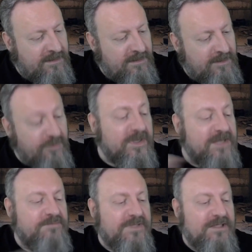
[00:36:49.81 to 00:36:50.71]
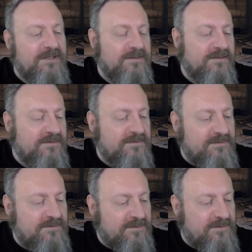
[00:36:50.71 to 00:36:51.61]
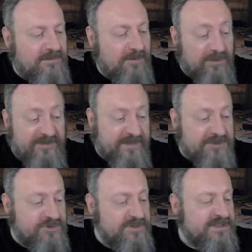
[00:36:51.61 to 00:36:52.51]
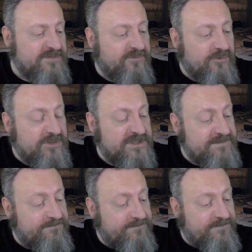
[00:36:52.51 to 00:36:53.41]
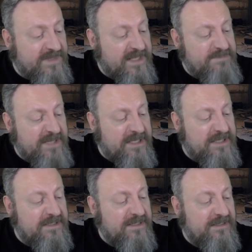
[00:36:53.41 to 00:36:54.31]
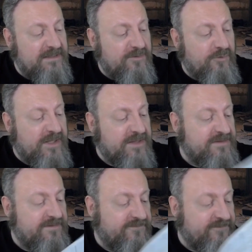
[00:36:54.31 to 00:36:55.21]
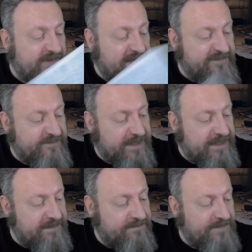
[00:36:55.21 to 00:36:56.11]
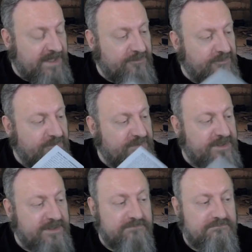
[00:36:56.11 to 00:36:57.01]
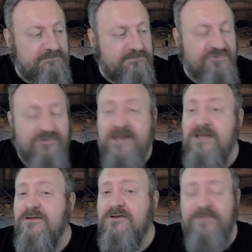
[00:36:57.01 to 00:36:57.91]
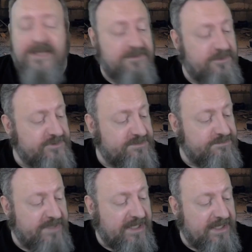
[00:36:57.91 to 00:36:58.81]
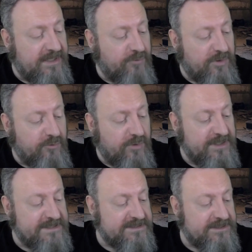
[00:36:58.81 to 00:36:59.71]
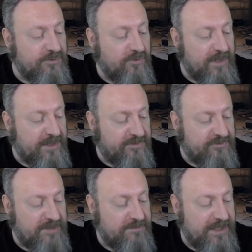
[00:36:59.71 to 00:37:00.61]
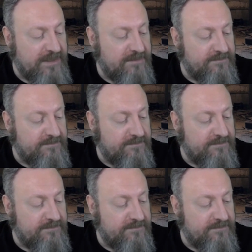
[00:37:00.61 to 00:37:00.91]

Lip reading: Who can be only veterans, of course. They begin with 5 men. Now, the regular Commandos began with 1 NCO and 3 men,